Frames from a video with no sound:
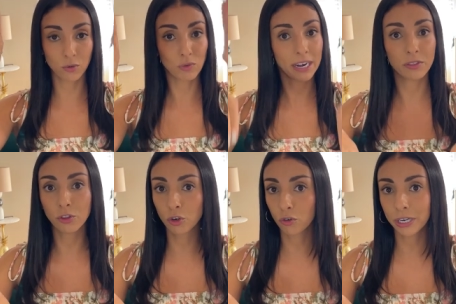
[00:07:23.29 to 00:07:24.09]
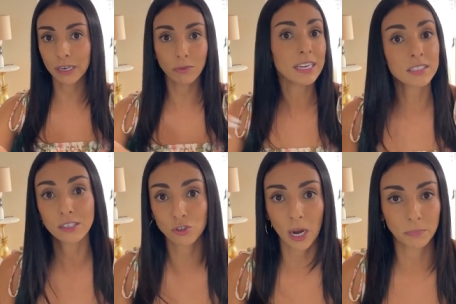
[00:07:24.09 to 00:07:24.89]
red and the green racing
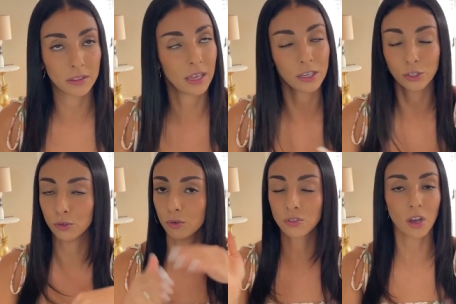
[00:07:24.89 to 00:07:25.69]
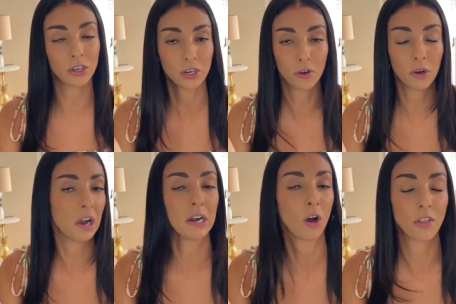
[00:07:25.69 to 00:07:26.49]
stripe that they use, uh, you know,
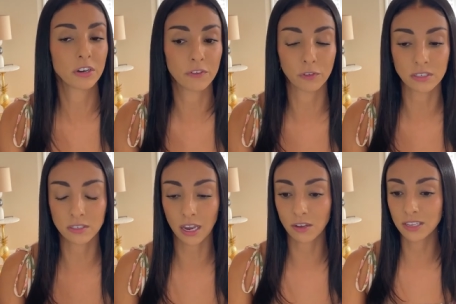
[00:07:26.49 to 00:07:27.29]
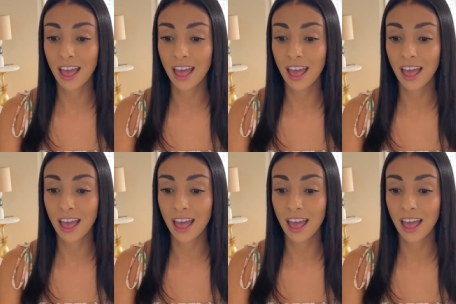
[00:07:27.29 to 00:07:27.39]
in all their different styles.